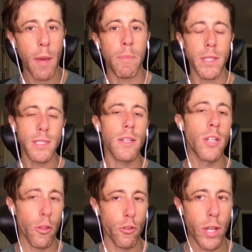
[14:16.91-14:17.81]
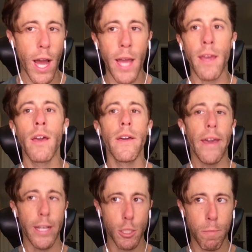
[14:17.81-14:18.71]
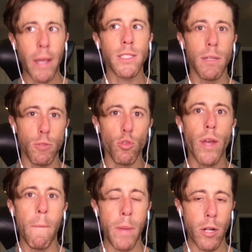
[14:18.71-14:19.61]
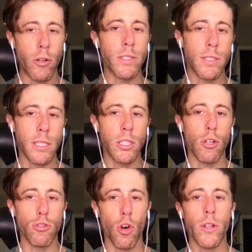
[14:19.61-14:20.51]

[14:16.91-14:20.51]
But this is another guy, expect him to get better as the season goes on.